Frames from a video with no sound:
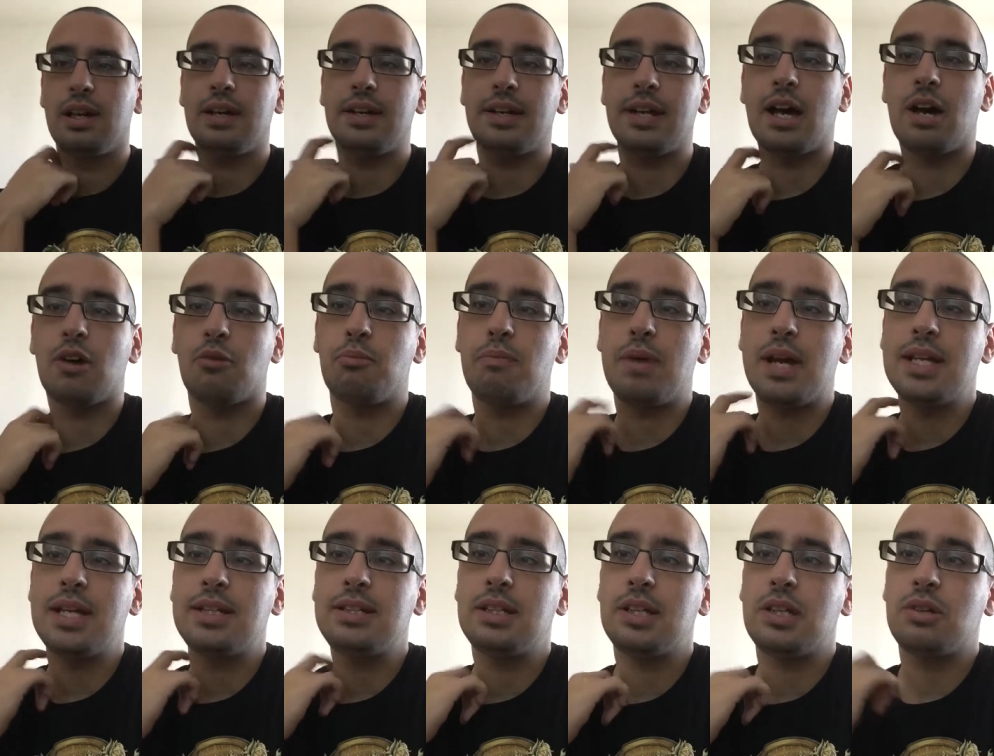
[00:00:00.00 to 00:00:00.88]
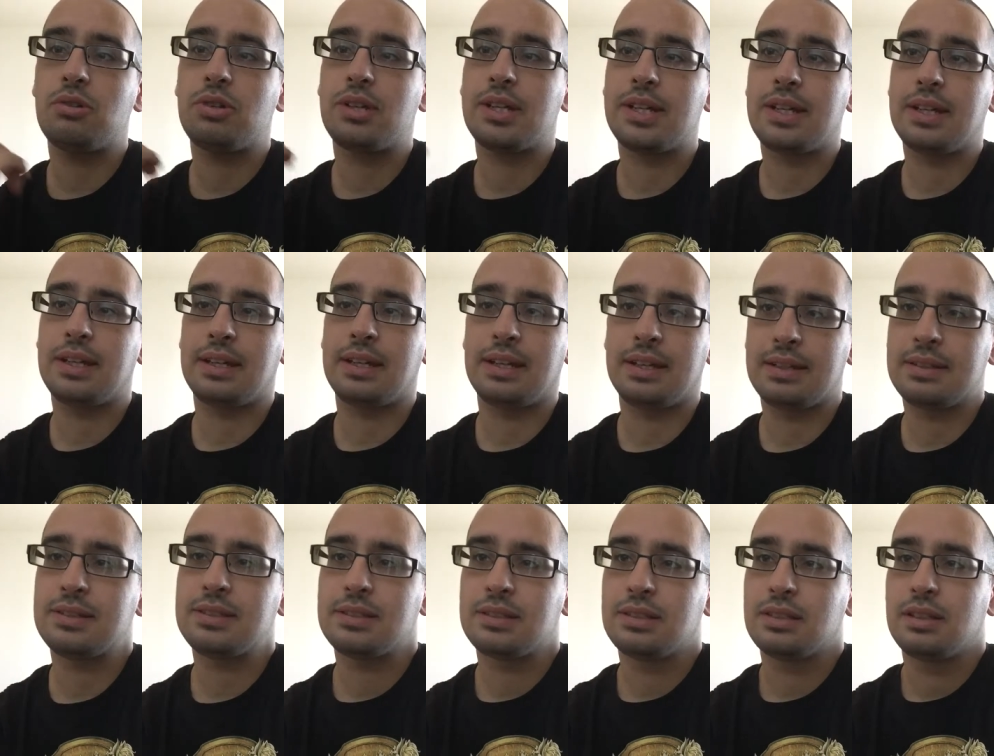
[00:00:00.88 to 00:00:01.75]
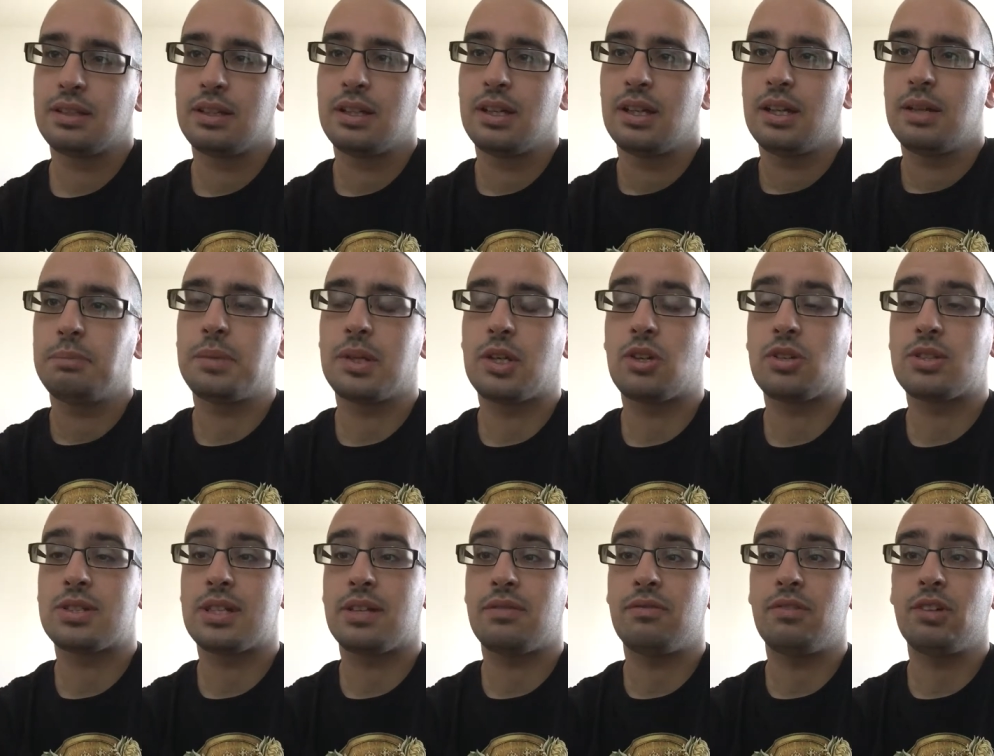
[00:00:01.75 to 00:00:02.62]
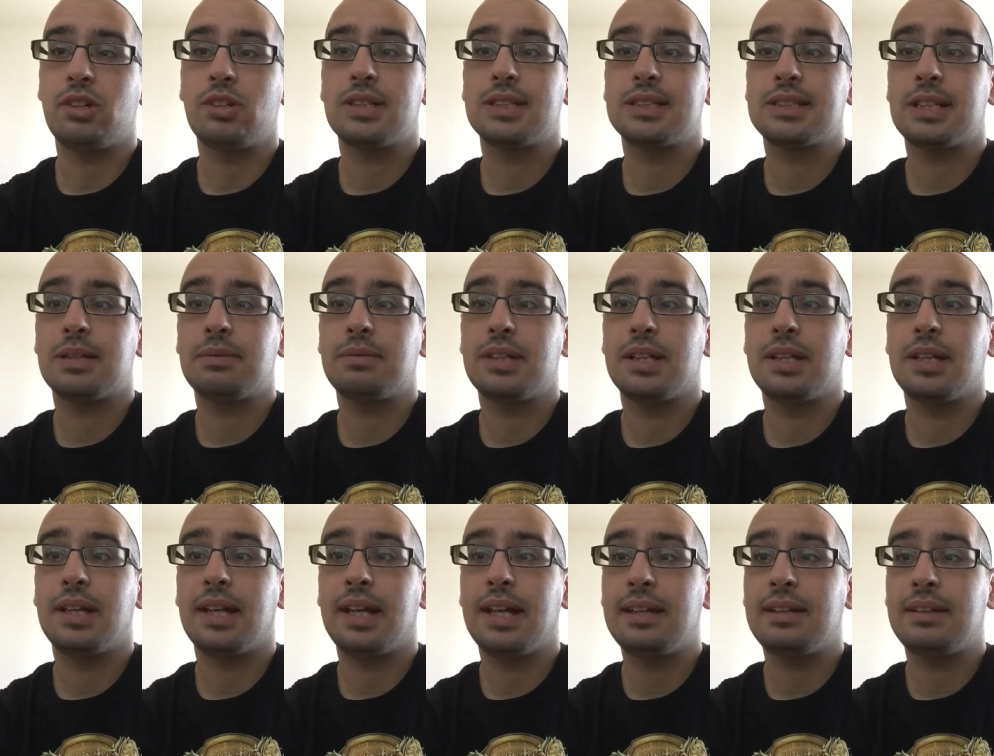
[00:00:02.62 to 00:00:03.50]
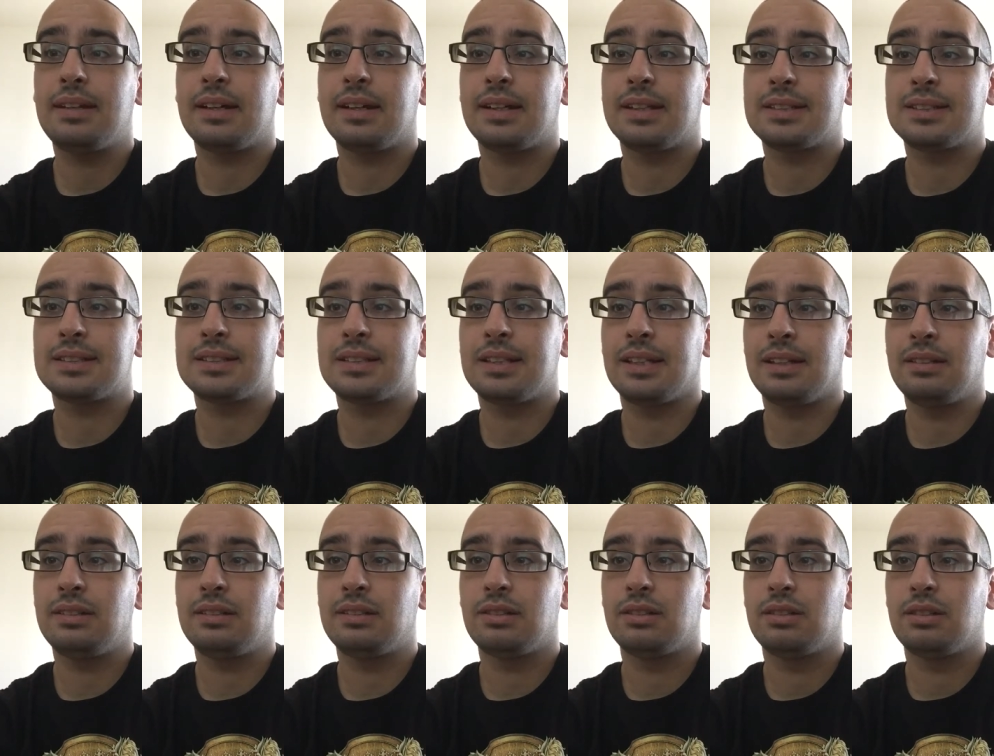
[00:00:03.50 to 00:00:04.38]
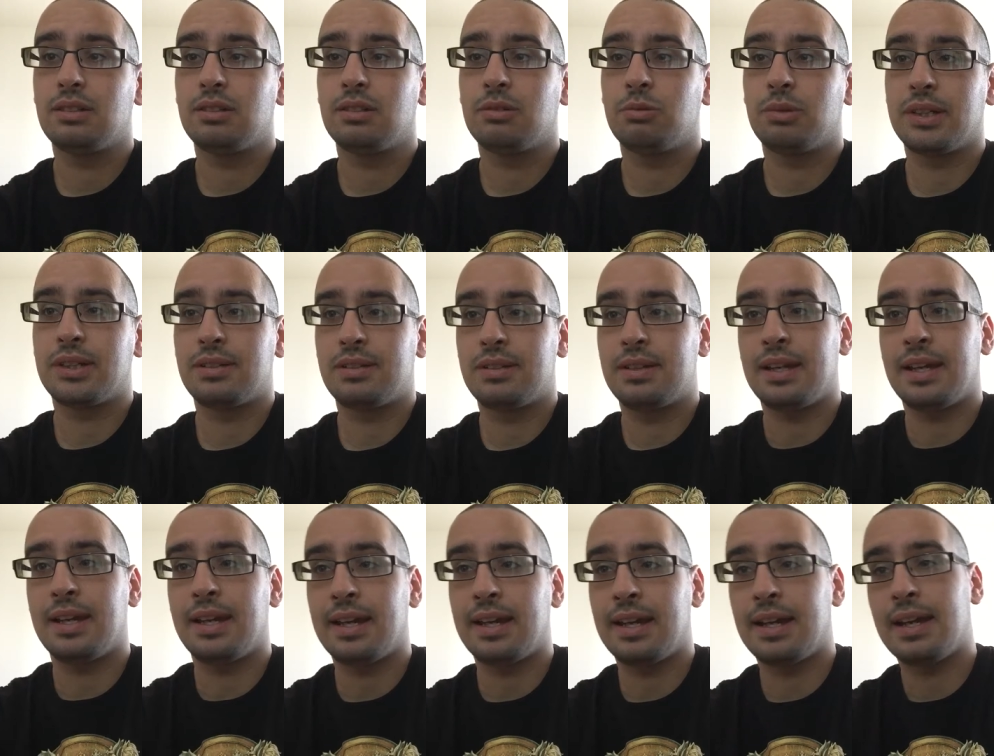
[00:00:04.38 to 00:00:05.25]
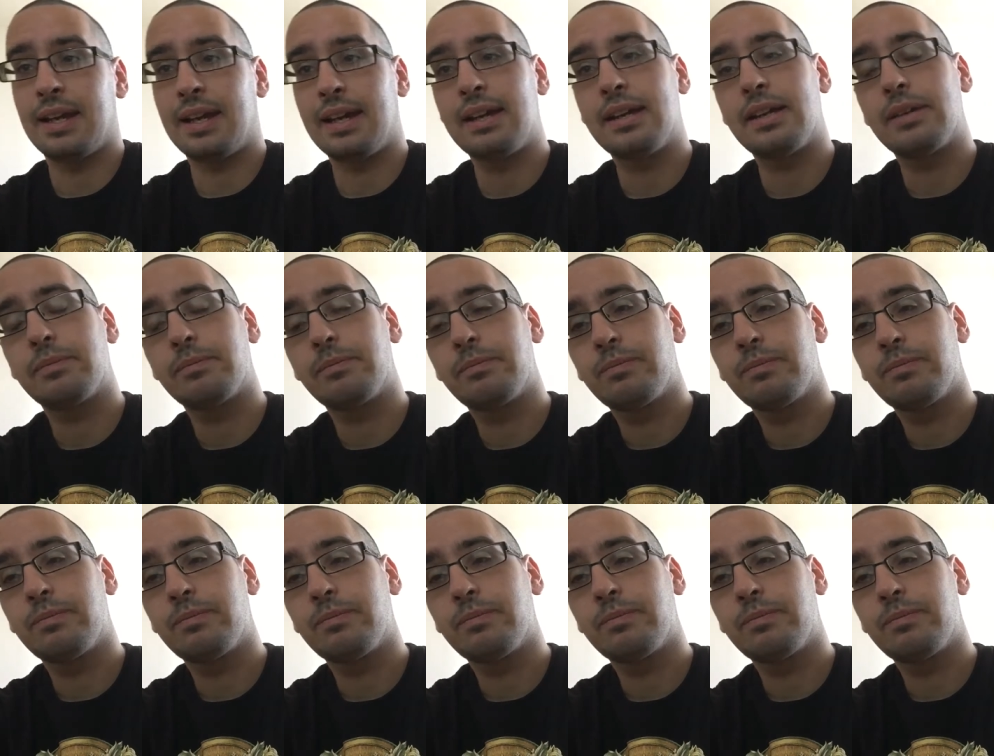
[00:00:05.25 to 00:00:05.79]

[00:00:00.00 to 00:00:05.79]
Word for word: Now my theory is because I've noticed something interesting with the